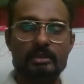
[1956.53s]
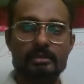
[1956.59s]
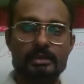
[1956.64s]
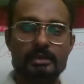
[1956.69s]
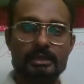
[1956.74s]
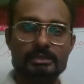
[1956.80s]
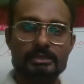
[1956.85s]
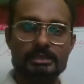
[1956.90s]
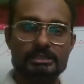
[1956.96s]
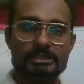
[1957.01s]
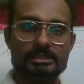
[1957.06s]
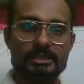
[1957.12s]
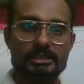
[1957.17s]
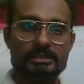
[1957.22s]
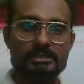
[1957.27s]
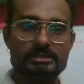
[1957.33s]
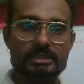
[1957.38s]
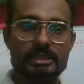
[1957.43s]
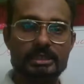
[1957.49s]

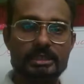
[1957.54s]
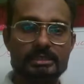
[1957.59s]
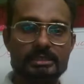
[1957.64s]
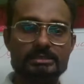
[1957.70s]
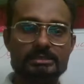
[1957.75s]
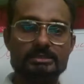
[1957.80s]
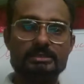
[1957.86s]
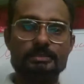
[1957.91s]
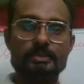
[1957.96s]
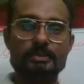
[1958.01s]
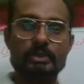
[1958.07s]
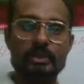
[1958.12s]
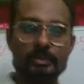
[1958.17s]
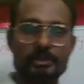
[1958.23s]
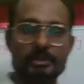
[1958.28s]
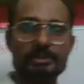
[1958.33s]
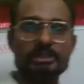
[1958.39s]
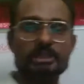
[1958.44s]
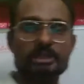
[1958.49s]
Resistance is the
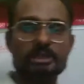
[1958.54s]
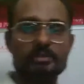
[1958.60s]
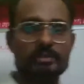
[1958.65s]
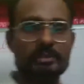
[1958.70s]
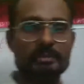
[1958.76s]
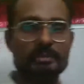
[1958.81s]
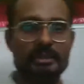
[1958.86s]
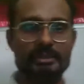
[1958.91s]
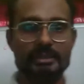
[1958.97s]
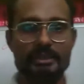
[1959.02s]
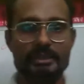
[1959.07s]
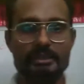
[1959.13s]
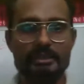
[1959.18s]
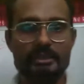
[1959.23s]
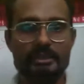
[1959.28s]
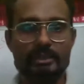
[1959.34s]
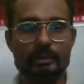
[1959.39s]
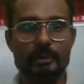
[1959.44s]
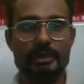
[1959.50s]
property of the
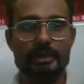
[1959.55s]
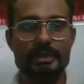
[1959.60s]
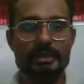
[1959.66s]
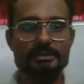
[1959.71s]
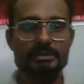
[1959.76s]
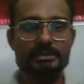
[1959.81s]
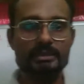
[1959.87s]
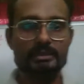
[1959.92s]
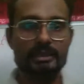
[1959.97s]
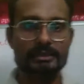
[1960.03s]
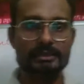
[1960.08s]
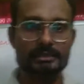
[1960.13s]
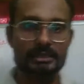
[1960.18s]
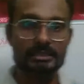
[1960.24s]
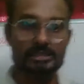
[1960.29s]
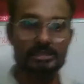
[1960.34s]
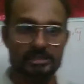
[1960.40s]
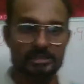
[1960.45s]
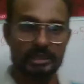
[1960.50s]
material, whereas a
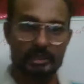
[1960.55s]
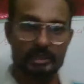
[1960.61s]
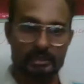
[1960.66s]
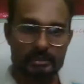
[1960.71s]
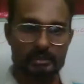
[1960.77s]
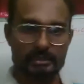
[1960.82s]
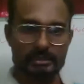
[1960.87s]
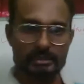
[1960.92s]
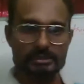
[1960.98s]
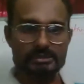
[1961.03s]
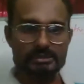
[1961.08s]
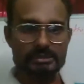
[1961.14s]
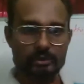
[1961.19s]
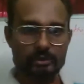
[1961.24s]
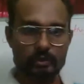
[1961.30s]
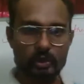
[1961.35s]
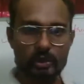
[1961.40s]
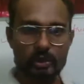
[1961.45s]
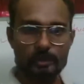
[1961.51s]
resistor is the
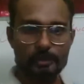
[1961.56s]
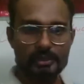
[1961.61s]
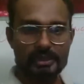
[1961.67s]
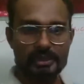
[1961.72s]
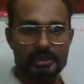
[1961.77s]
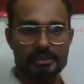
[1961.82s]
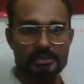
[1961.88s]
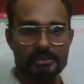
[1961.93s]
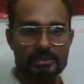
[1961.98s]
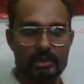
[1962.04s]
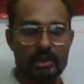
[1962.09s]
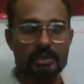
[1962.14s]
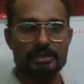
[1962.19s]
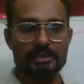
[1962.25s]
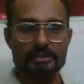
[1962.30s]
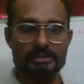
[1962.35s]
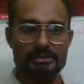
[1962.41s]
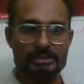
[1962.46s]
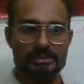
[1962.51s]
component or
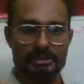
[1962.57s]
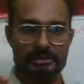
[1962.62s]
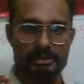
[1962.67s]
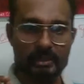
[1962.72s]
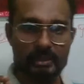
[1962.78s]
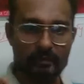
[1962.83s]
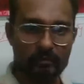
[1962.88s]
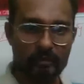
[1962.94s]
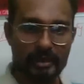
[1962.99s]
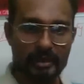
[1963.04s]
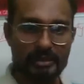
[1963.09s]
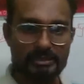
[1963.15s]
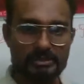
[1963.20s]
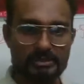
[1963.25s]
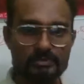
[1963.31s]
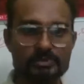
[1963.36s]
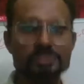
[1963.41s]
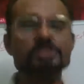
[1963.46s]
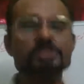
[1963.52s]
it is the
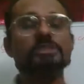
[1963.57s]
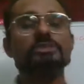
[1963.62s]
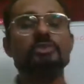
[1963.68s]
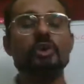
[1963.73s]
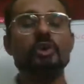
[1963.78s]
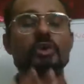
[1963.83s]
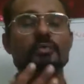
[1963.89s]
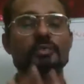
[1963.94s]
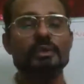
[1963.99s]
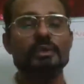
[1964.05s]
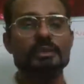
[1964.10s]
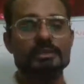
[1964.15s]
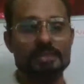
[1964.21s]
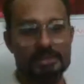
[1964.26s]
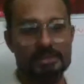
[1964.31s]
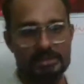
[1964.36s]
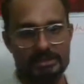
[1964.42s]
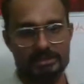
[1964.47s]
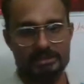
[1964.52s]
device which is offering
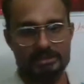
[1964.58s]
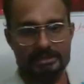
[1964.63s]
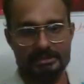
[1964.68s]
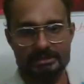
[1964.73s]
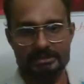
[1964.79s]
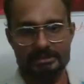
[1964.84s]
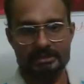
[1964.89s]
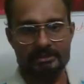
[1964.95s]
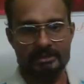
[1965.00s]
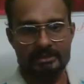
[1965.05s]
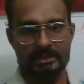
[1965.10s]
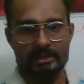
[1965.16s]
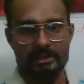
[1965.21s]
resistance.